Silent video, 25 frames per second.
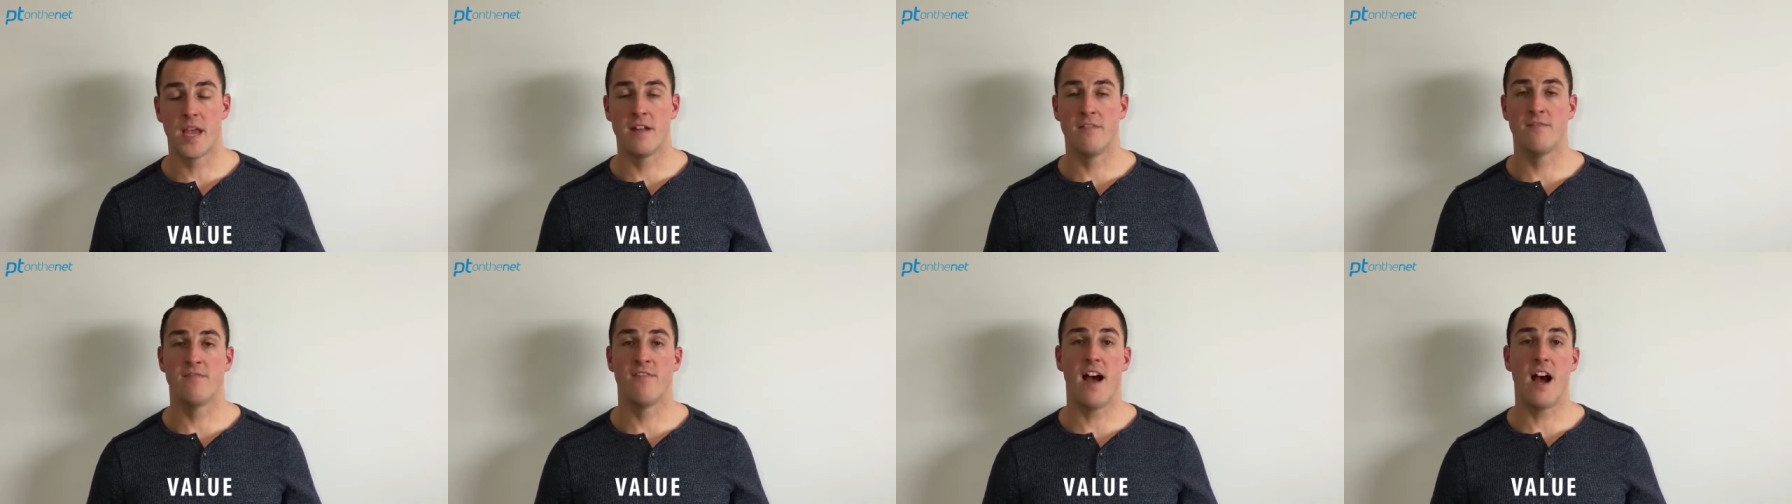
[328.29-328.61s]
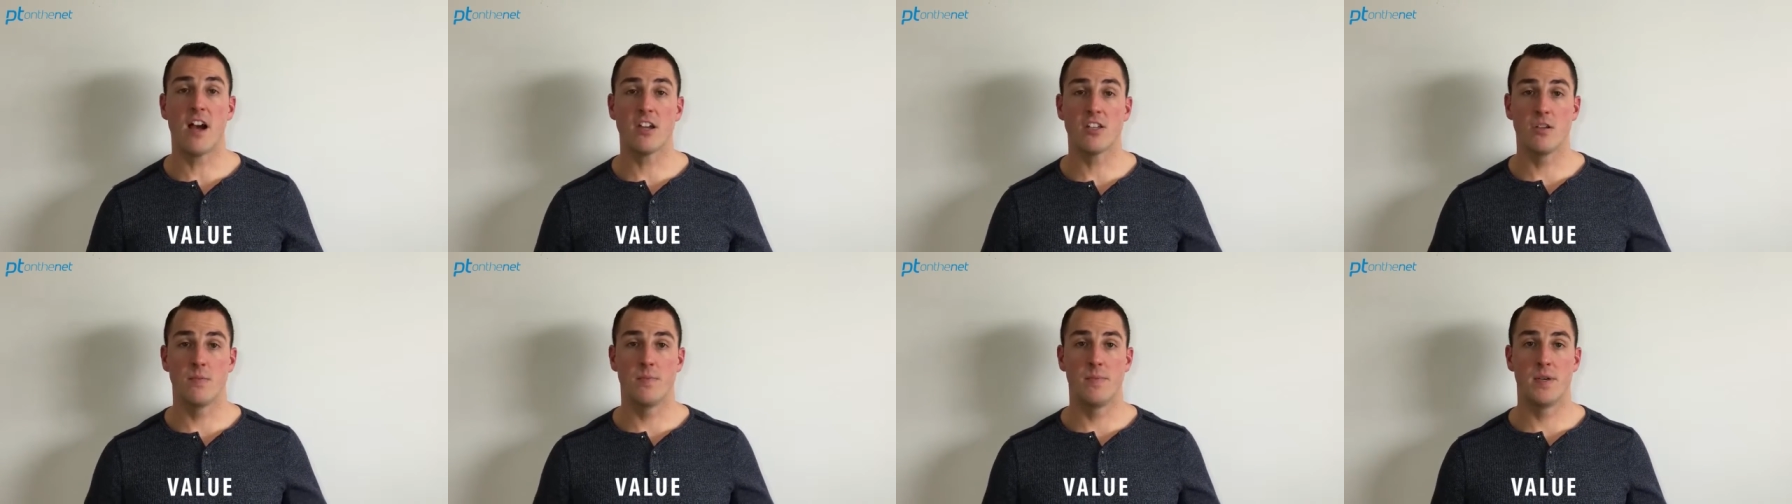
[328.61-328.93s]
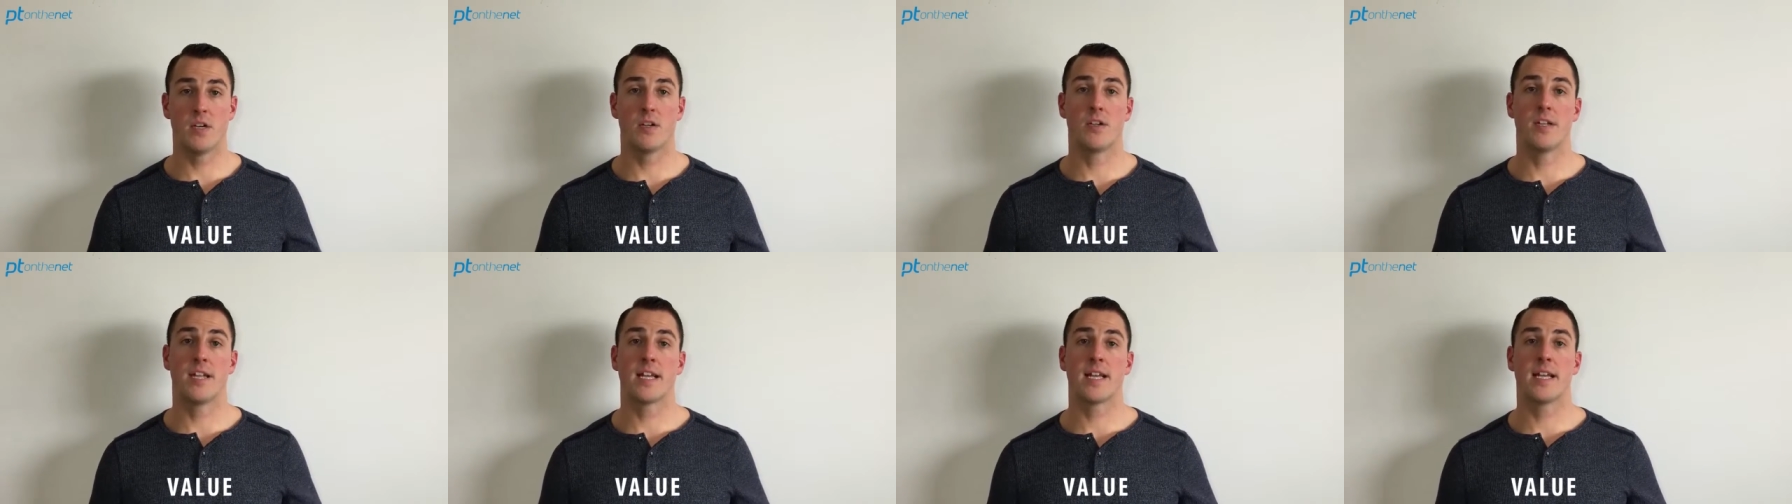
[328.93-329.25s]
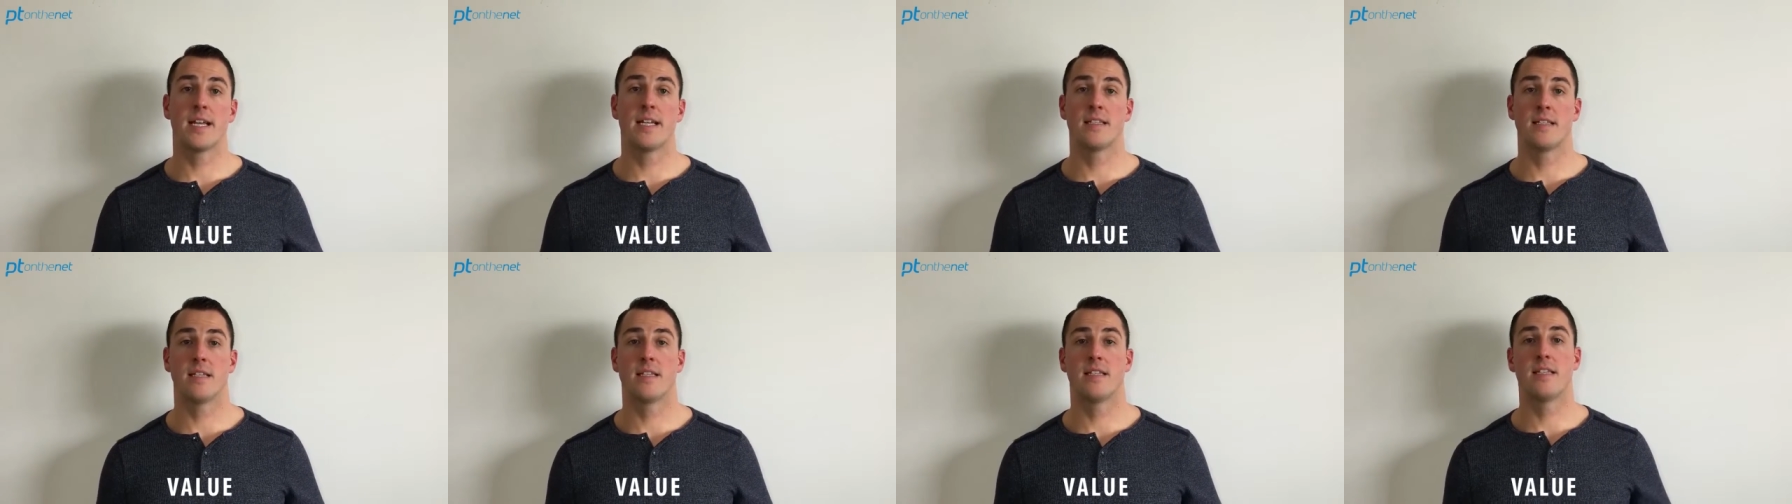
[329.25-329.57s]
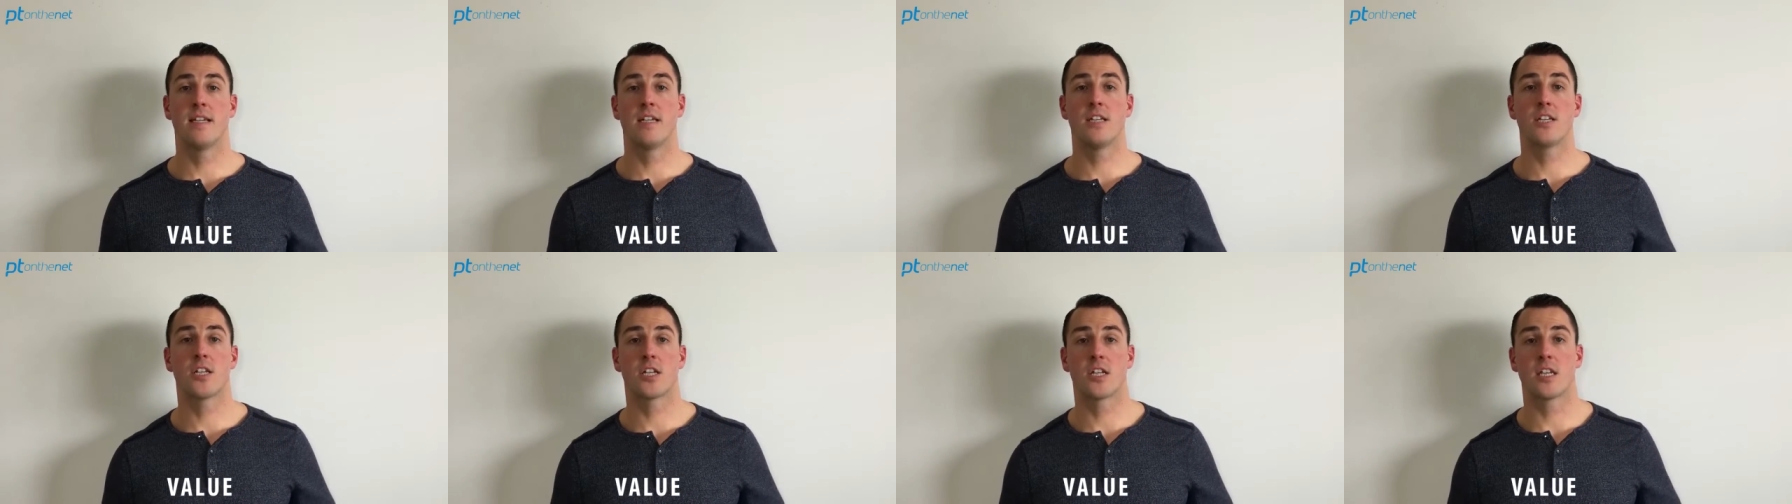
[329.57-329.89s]
And value building is
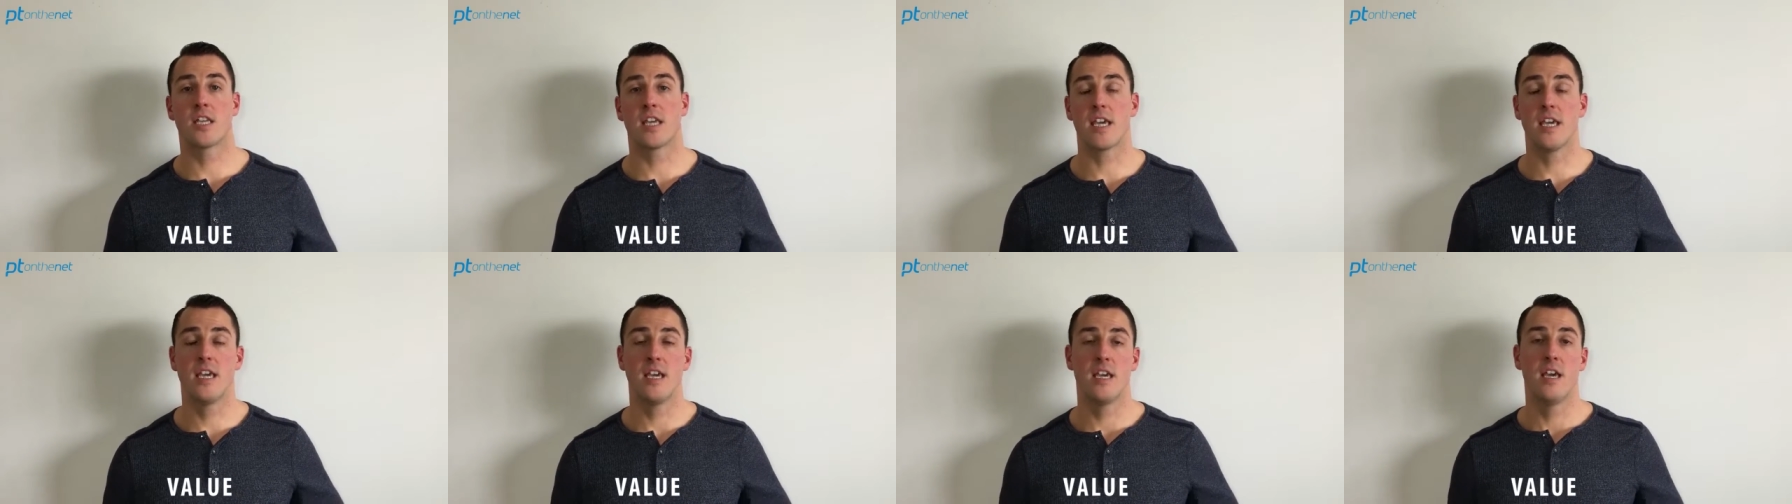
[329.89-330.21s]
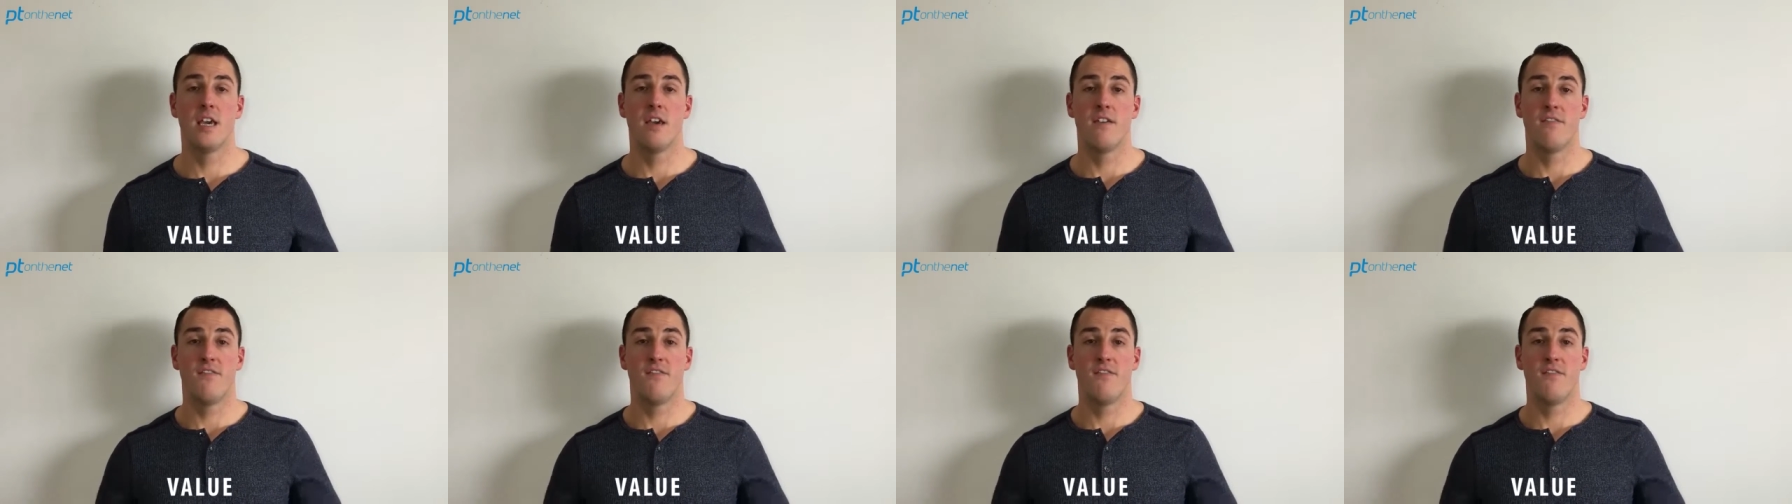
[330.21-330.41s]
essentially